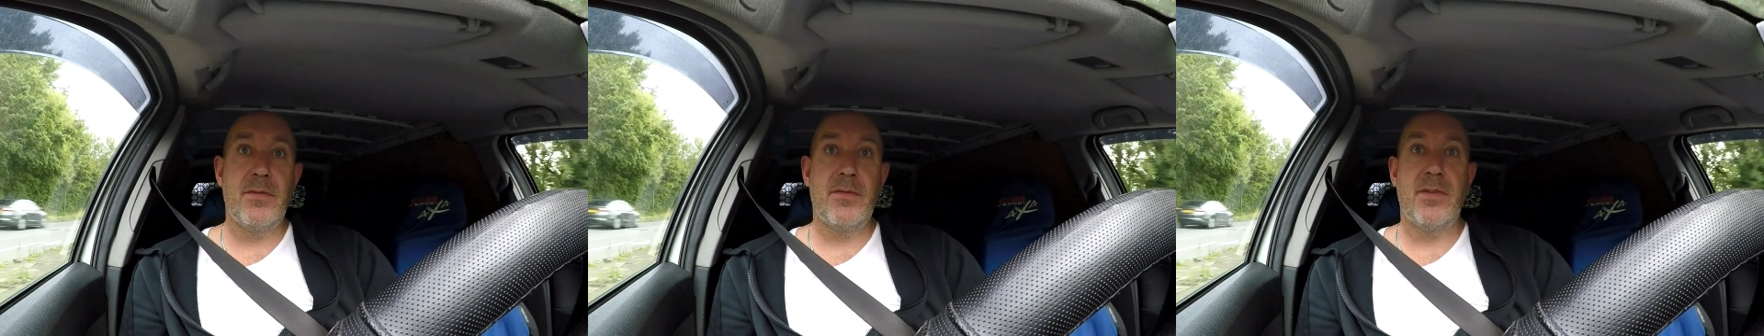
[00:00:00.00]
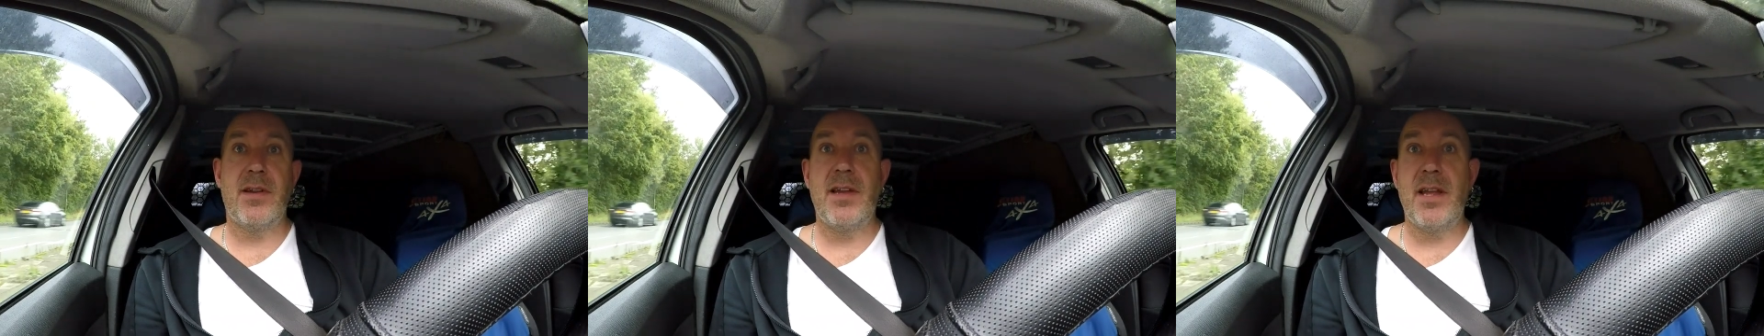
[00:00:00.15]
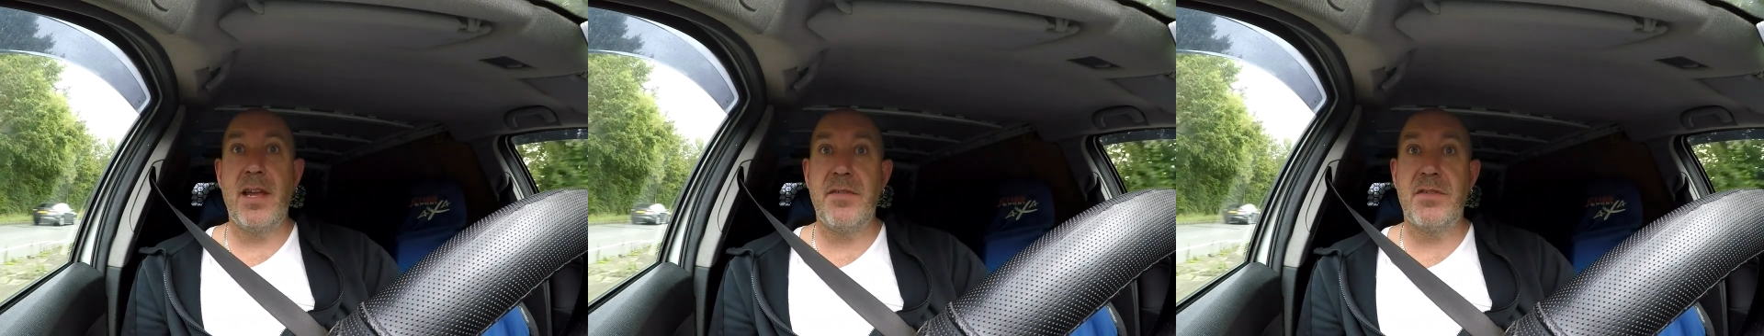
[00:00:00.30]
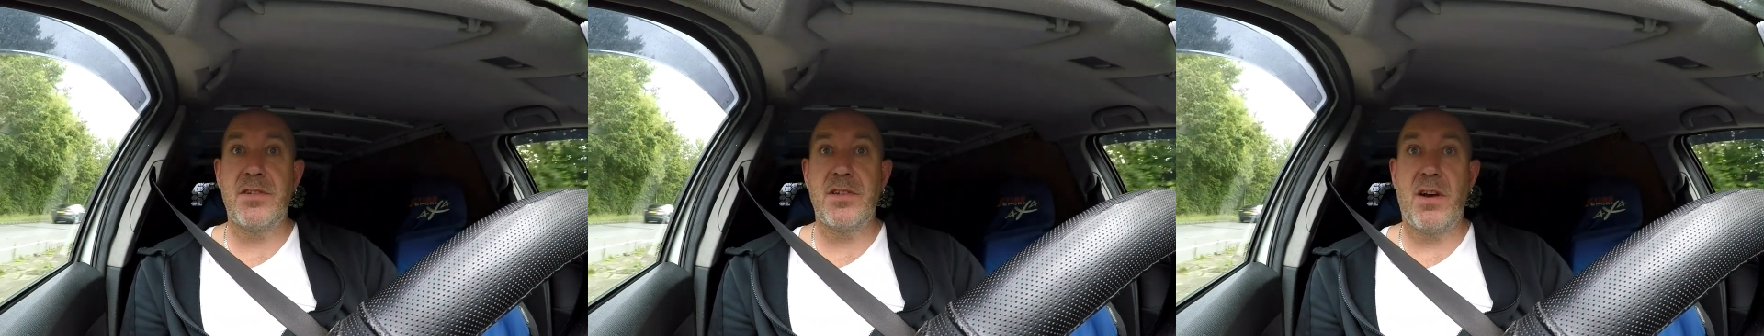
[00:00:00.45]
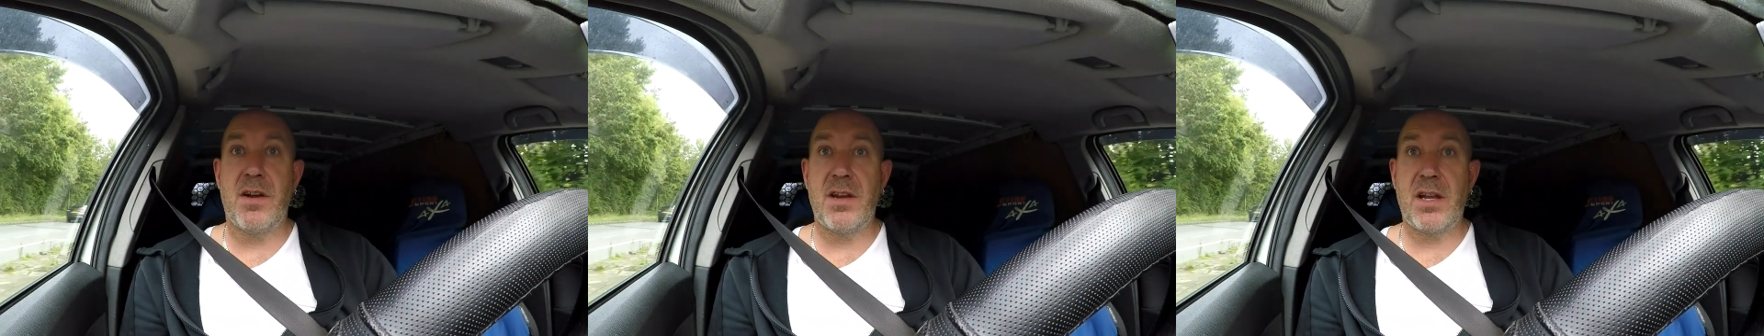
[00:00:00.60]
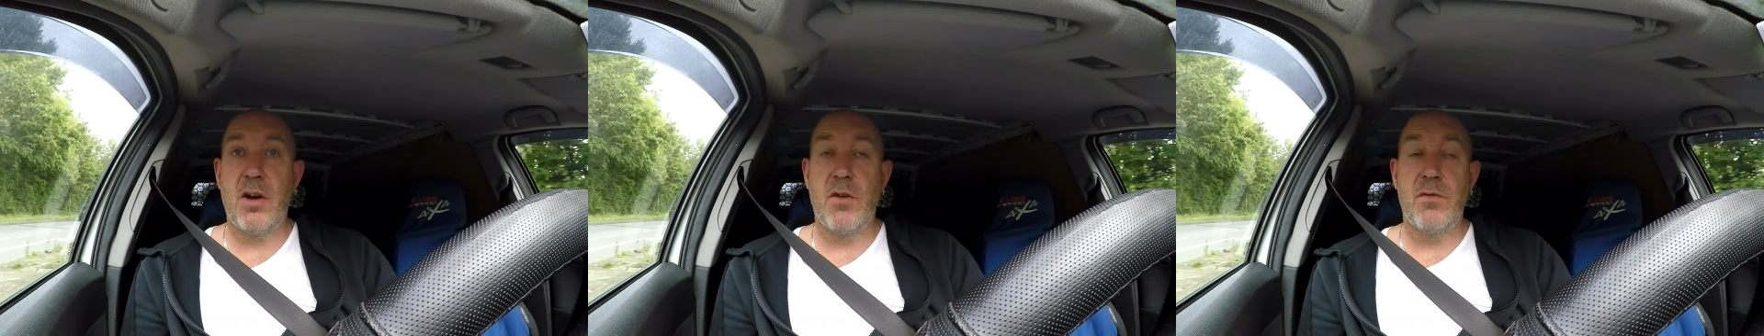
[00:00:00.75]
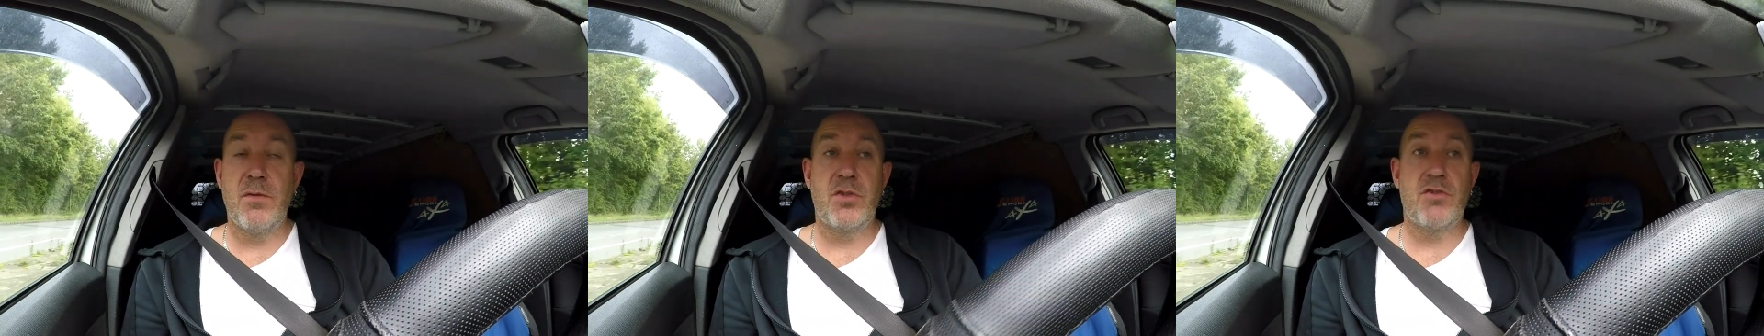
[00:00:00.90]
the leaves started to
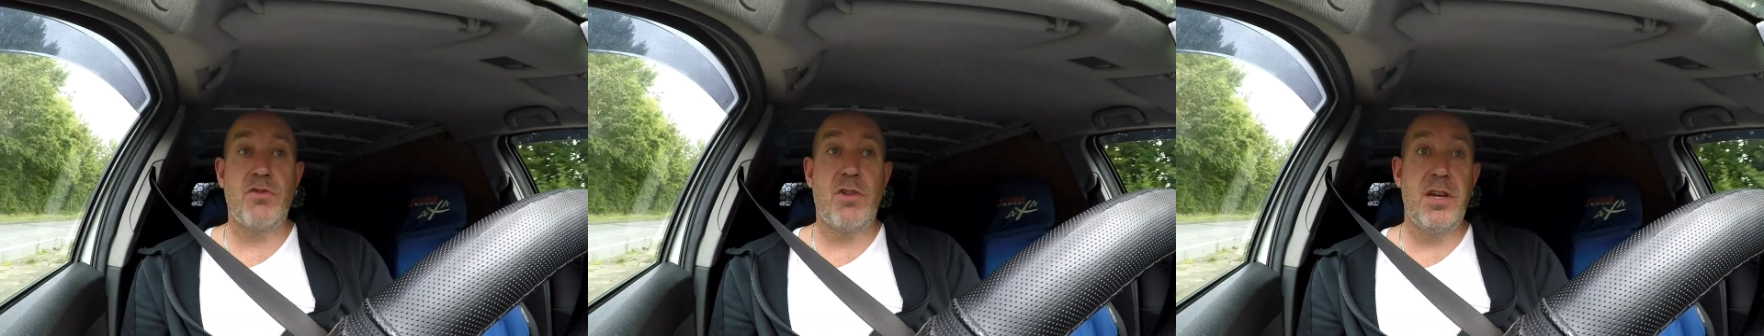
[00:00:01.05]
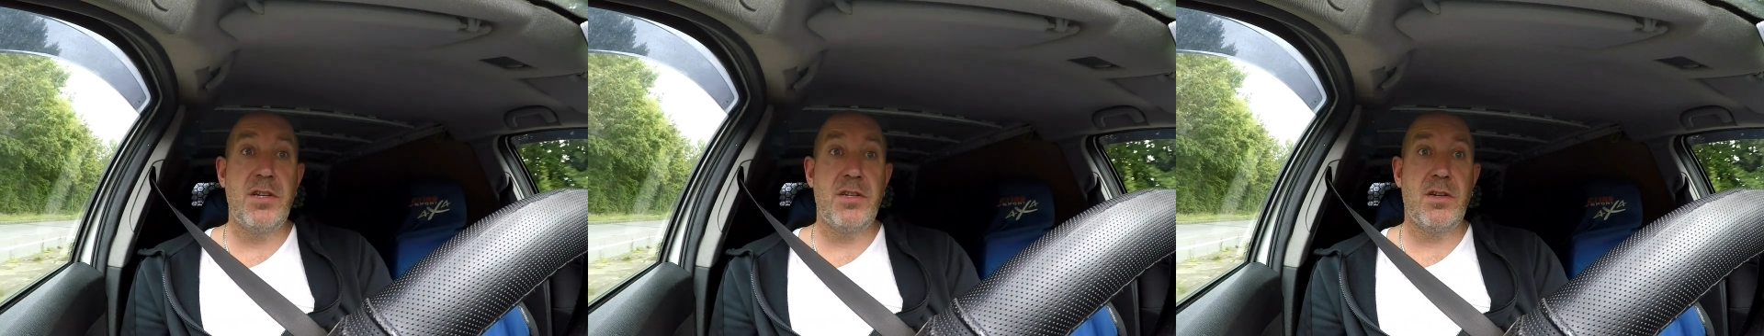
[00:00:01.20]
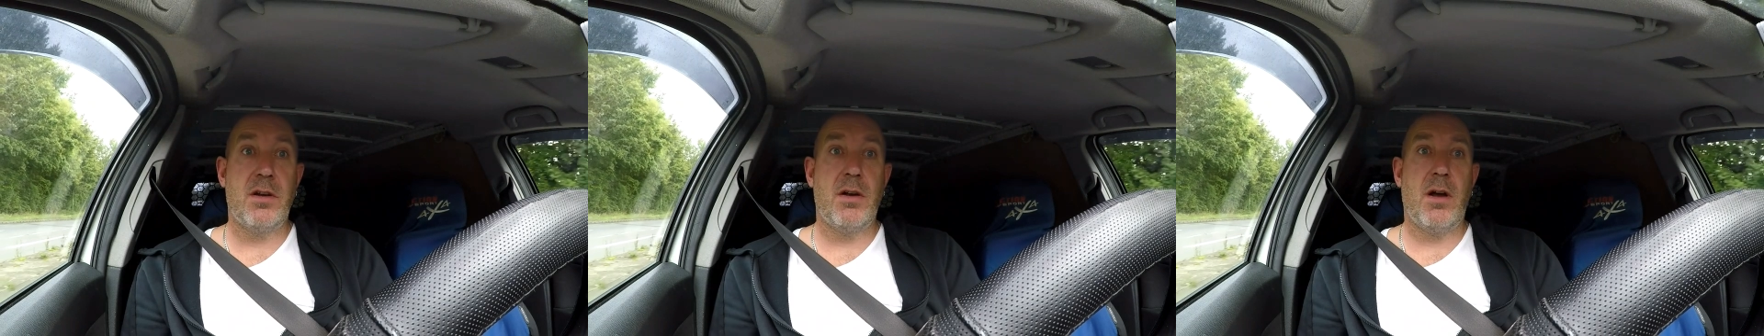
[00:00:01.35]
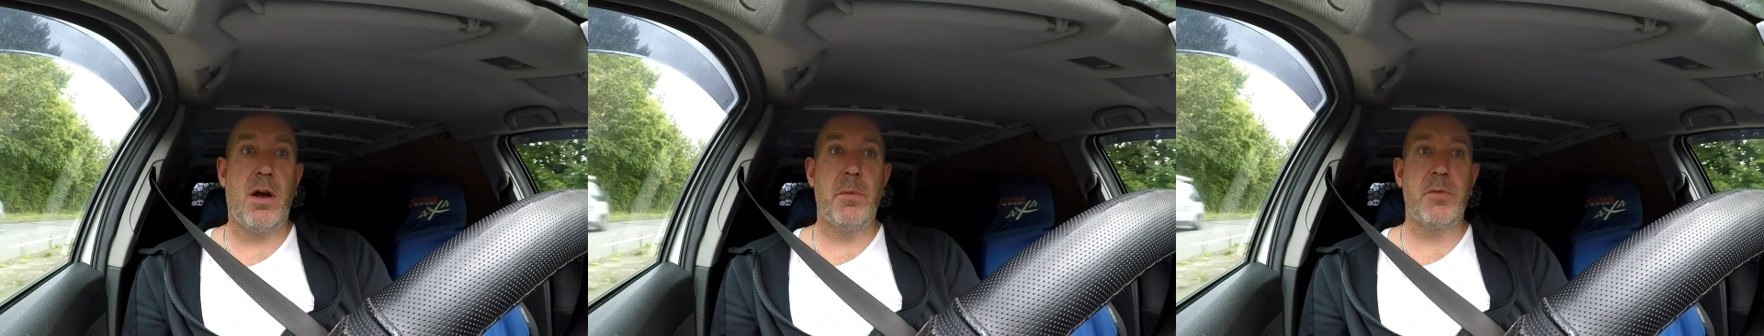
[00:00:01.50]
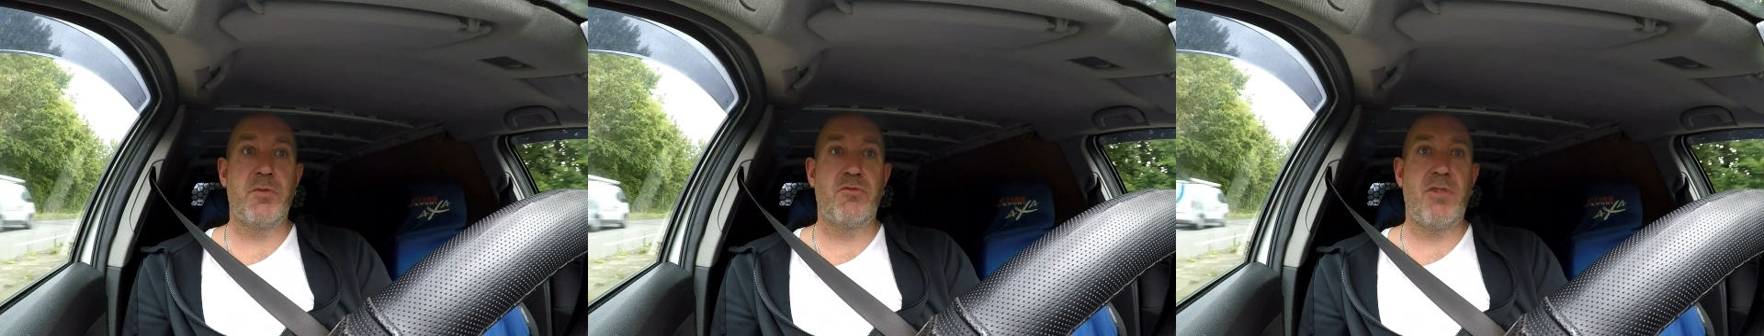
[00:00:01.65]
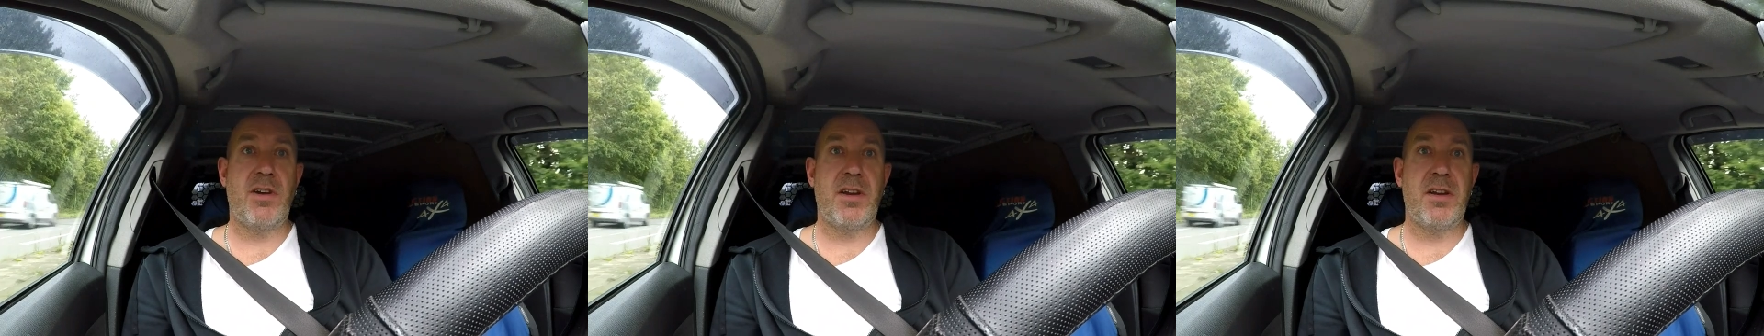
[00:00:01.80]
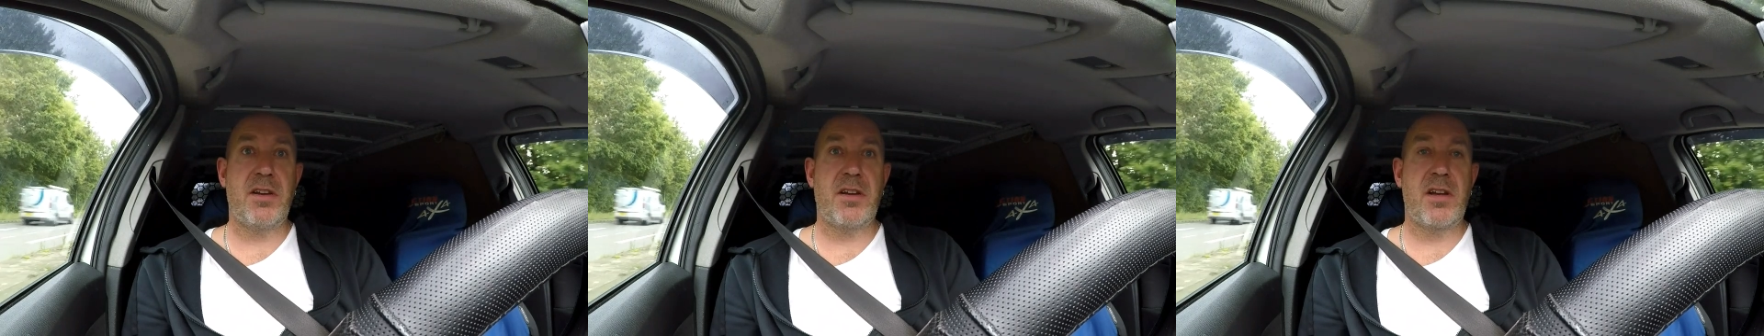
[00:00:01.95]
go on the trees, I, I, was
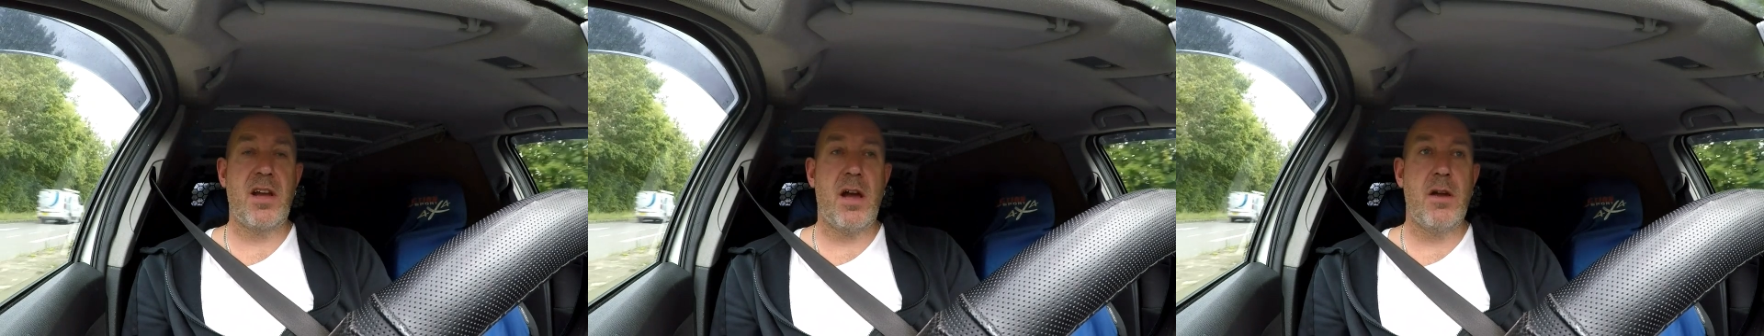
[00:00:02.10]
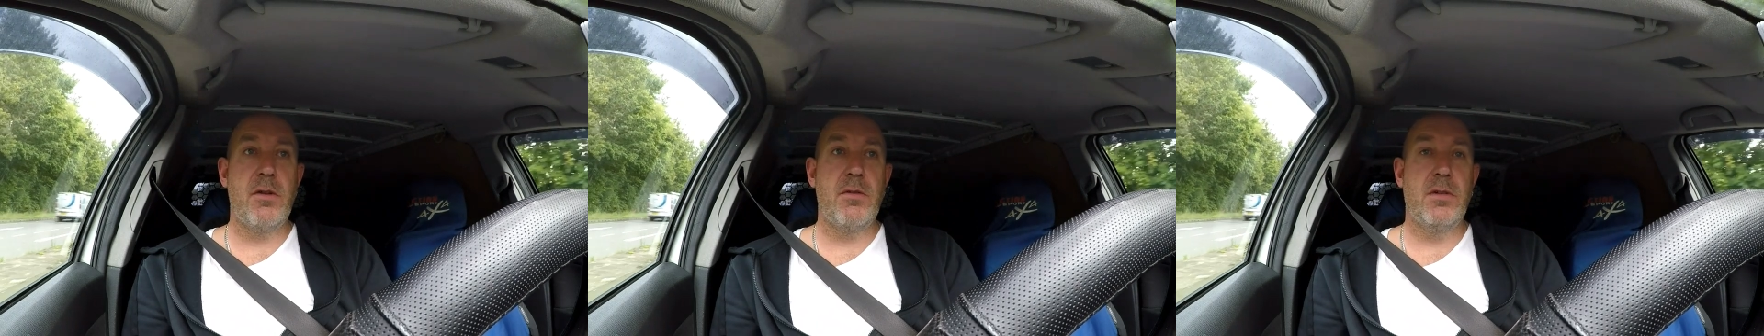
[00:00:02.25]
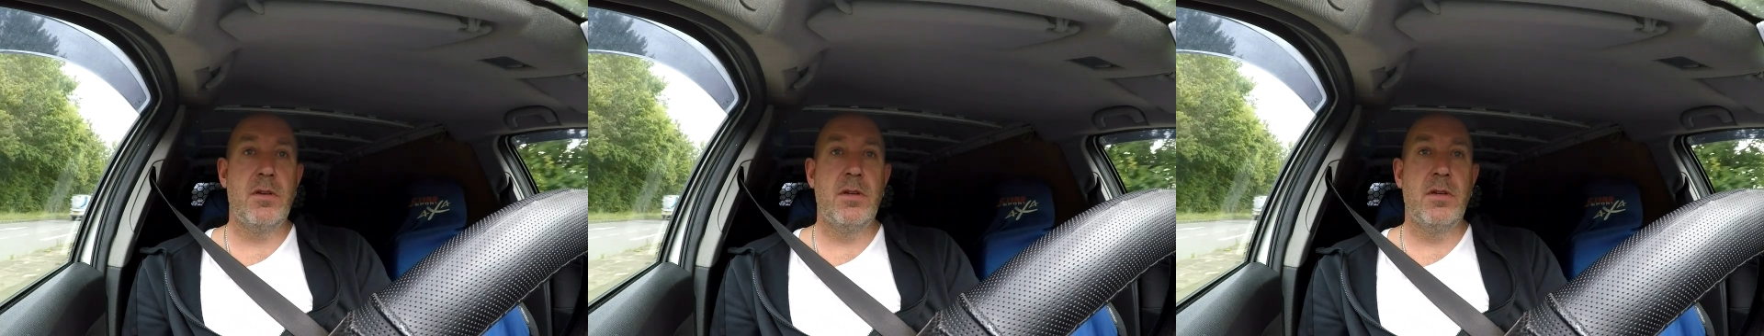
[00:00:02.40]
ready to go.